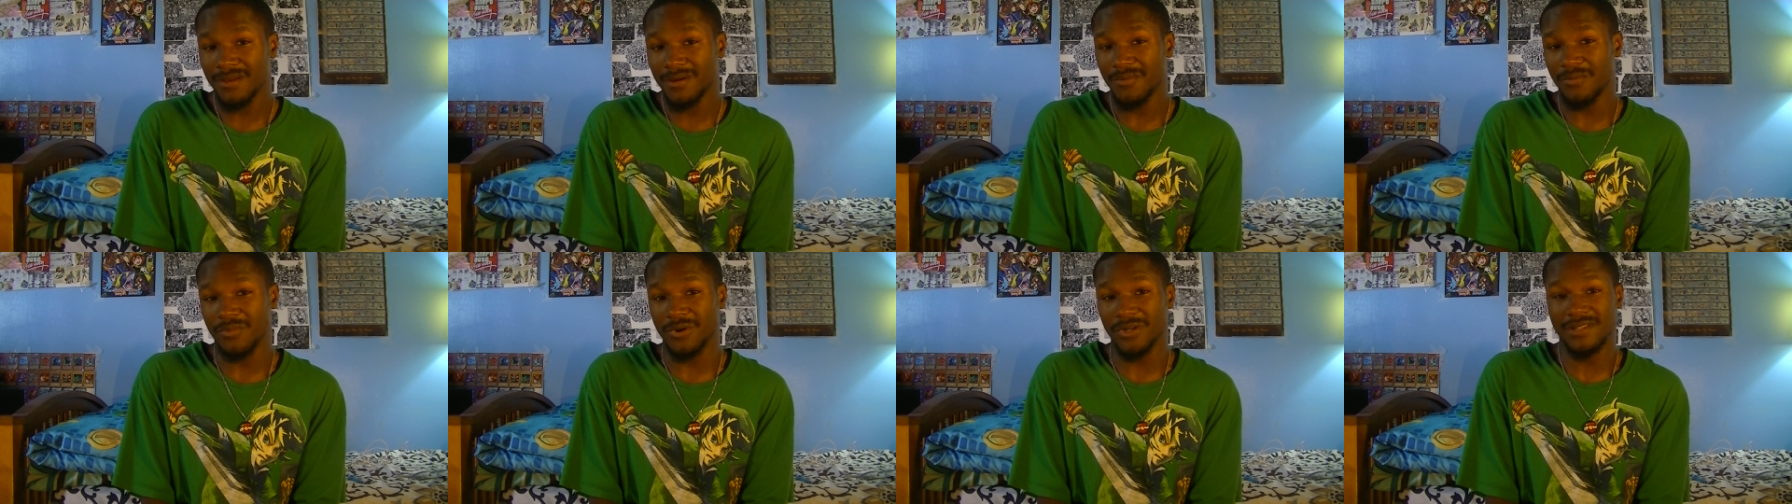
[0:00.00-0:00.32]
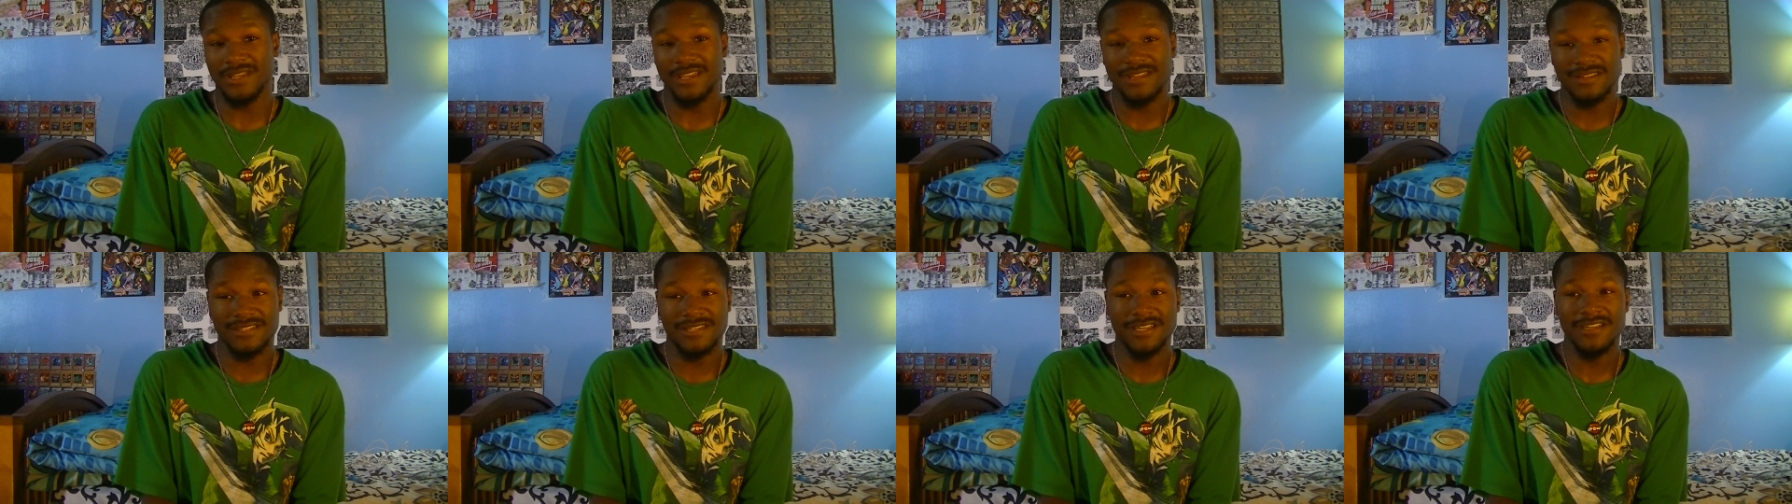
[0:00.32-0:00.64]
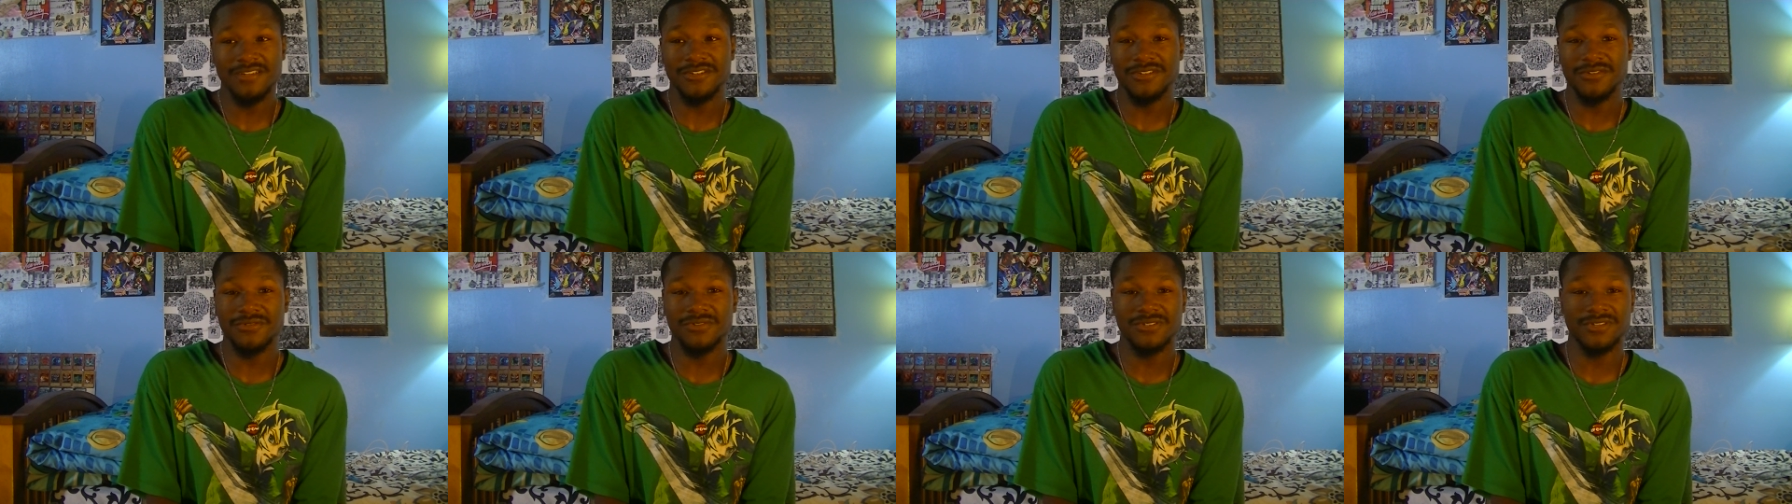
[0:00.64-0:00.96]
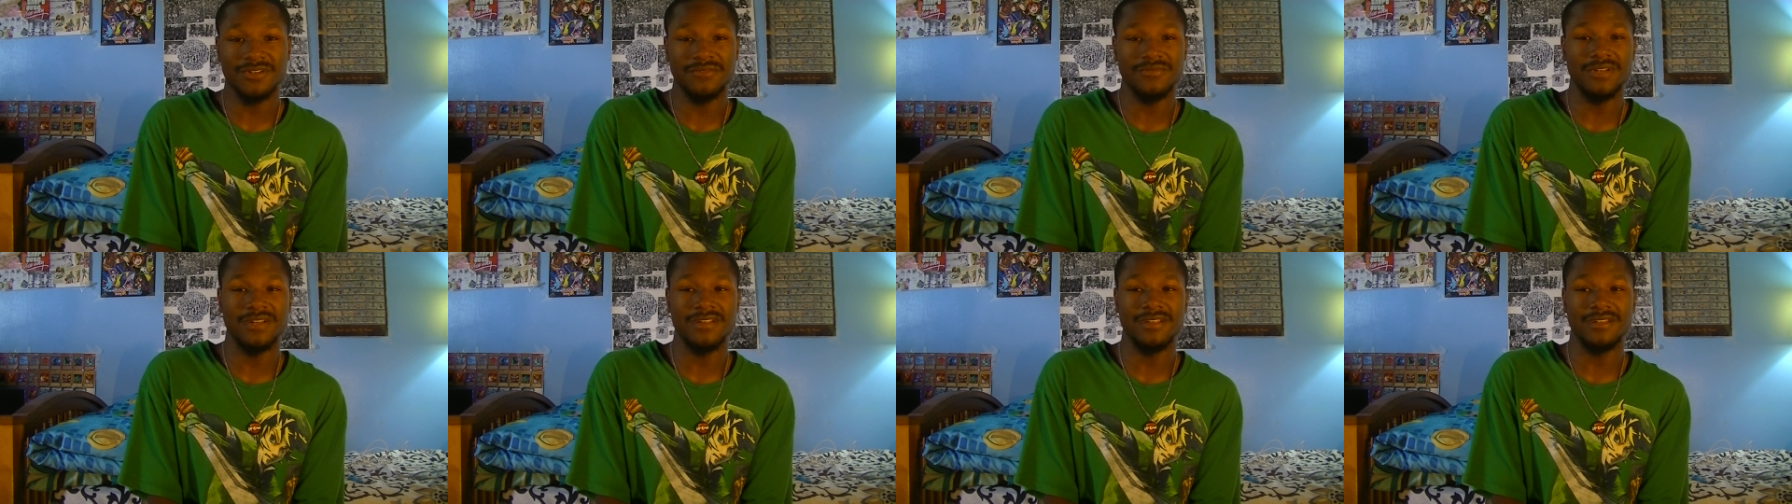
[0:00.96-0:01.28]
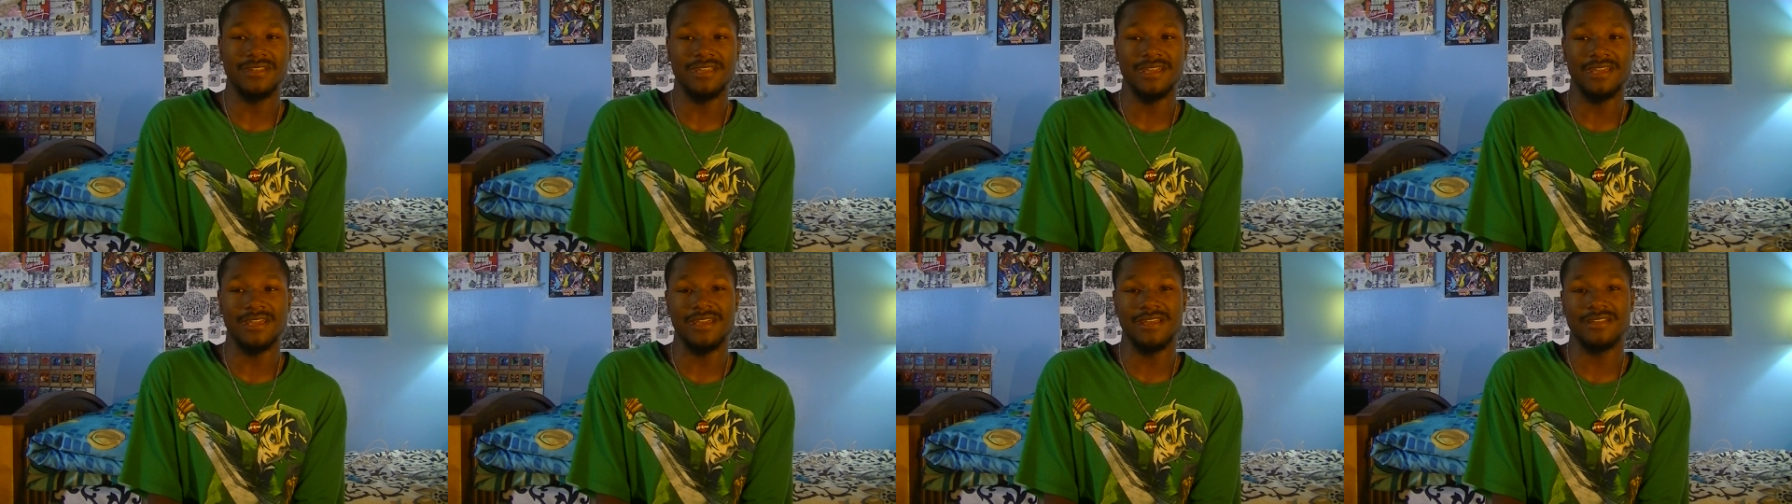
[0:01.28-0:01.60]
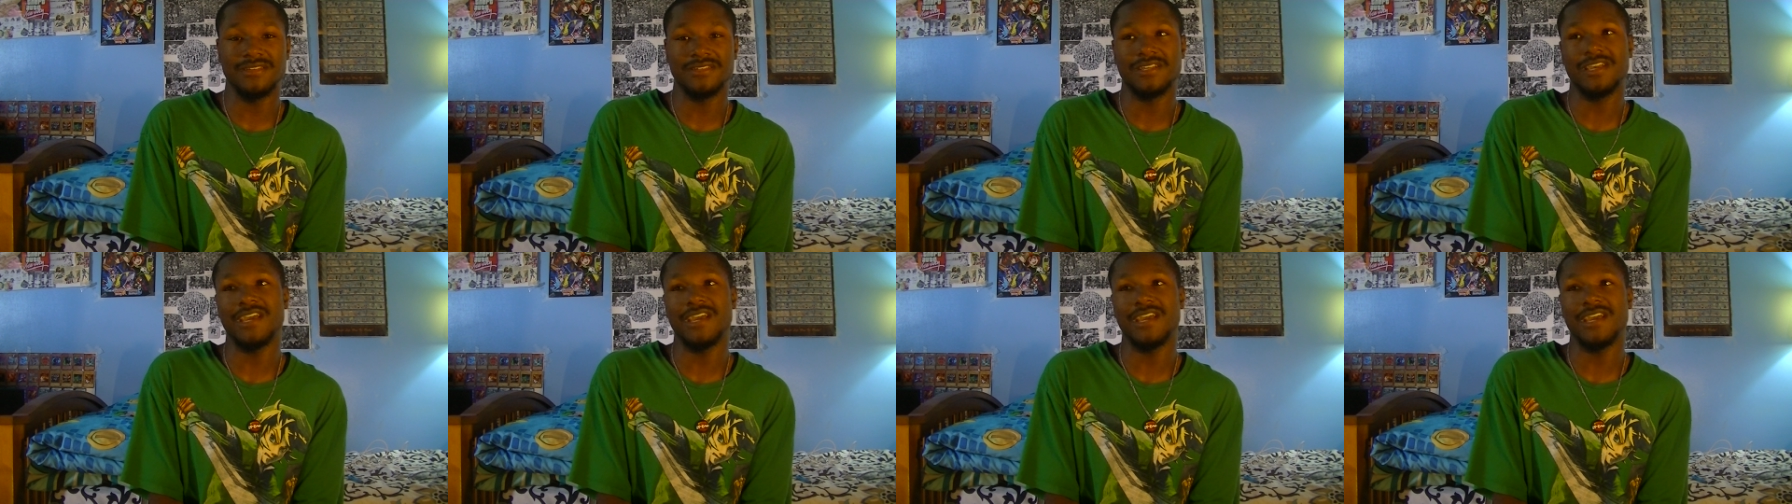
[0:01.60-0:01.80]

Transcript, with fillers: But they teach you so many things.